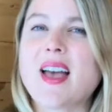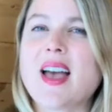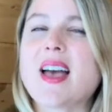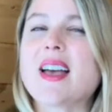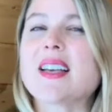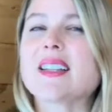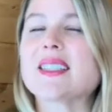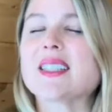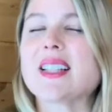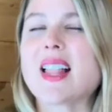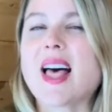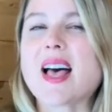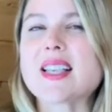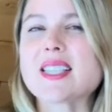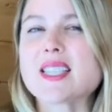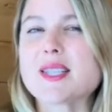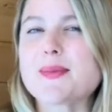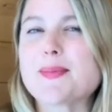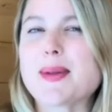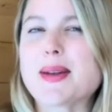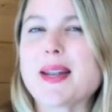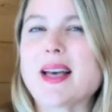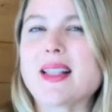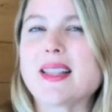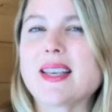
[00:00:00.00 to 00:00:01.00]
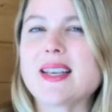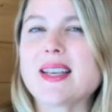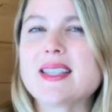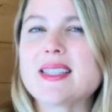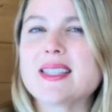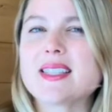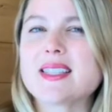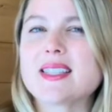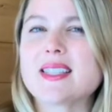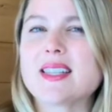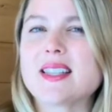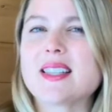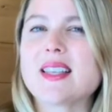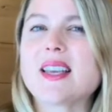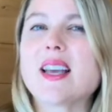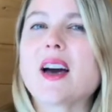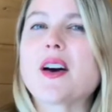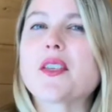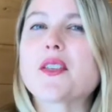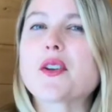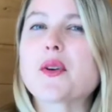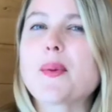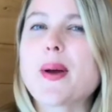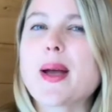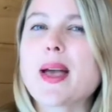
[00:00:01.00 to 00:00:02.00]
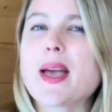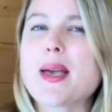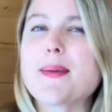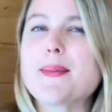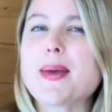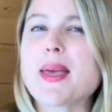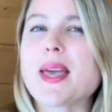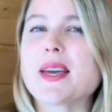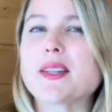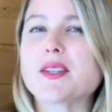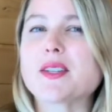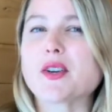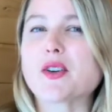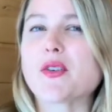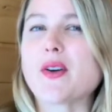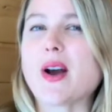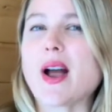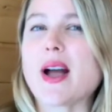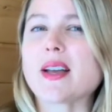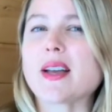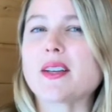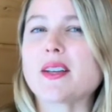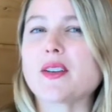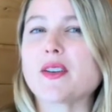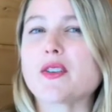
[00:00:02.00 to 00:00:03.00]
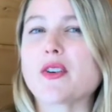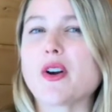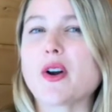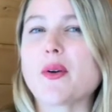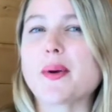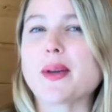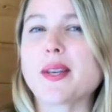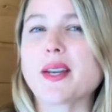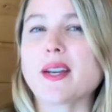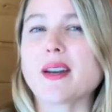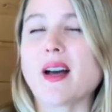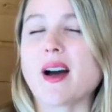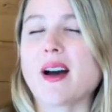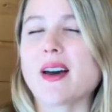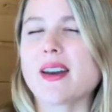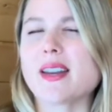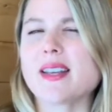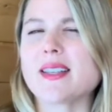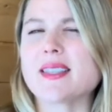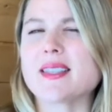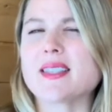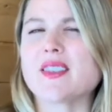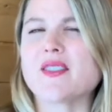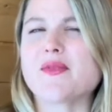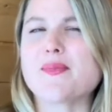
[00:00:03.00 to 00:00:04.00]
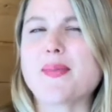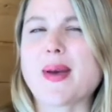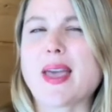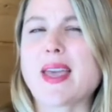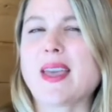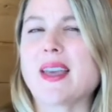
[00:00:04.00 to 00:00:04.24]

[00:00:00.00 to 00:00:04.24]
And last but not least, the other way I began to crack into growing an audience of